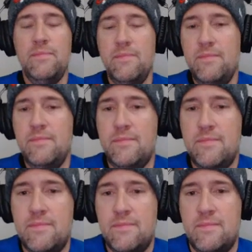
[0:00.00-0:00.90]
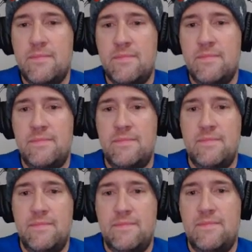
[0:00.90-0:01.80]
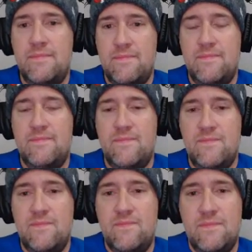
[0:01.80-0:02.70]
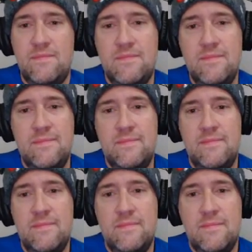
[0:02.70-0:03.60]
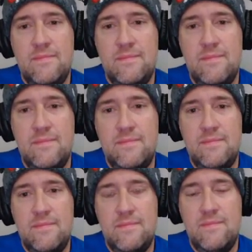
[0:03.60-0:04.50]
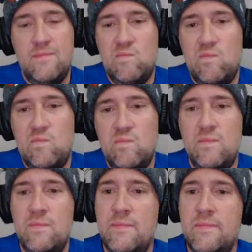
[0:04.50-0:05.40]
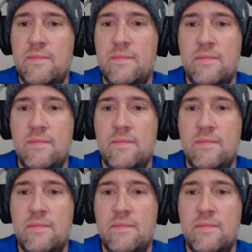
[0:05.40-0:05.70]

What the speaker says: (not speaking)